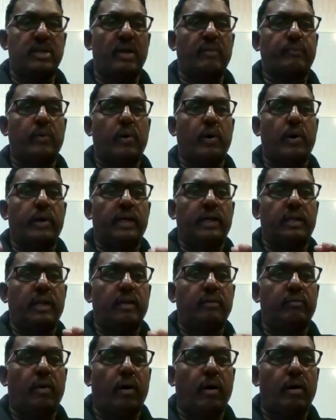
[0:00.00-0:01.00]
Therefore, it
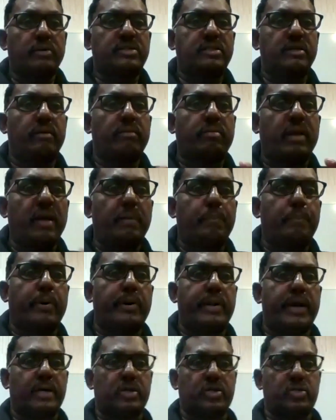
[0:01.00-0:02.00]
involves
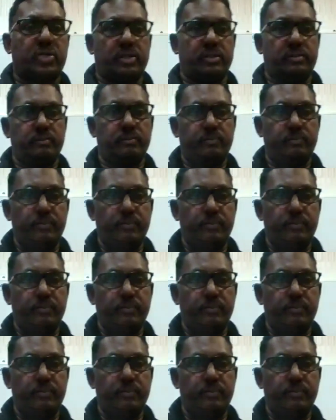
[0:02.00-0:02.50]
reproduction.